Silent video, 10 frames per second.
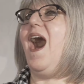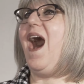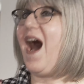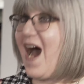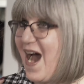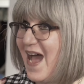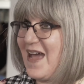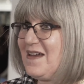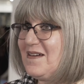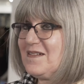
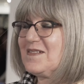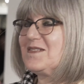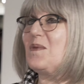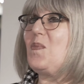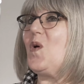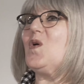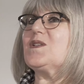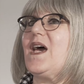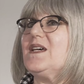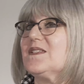I
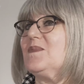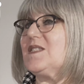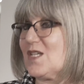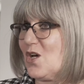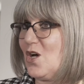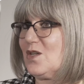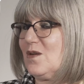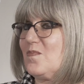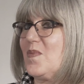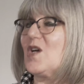support Ezer Mizion
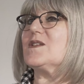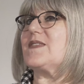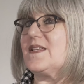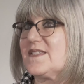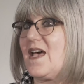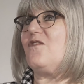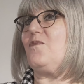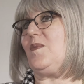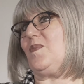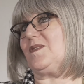because they save
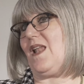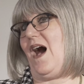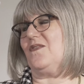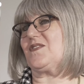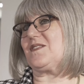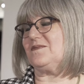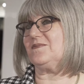people's lives.